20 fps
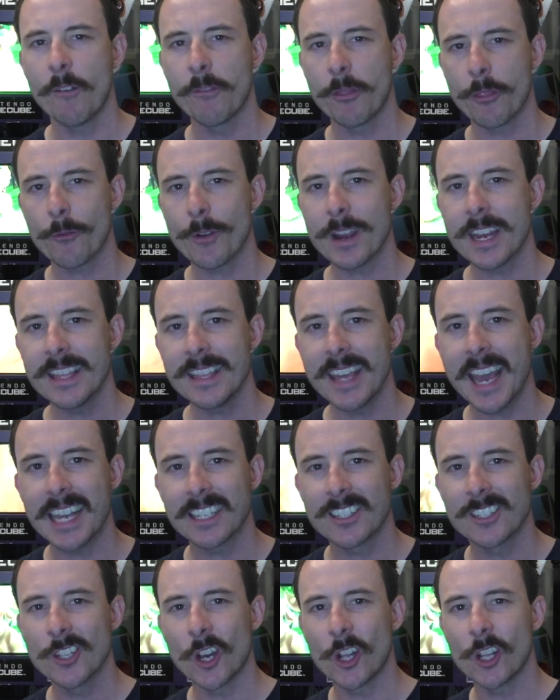of
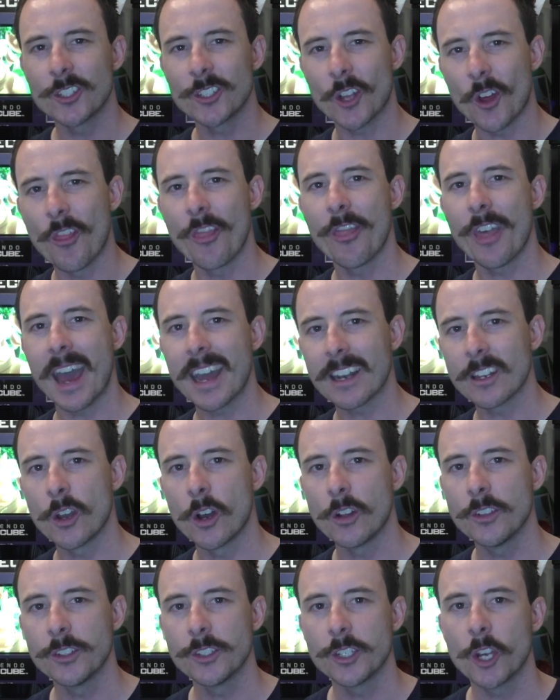$3,000 on that
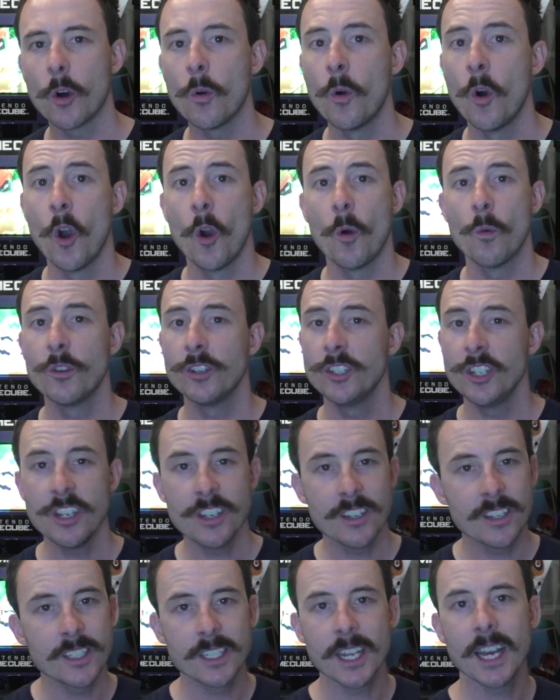console, would
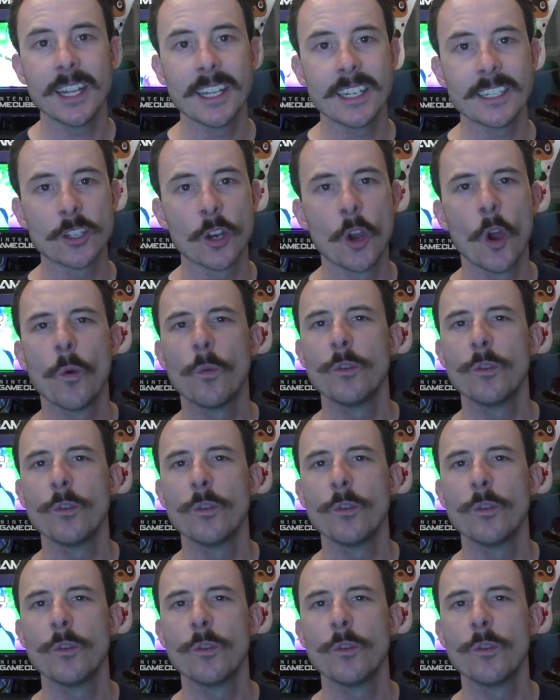you sell it?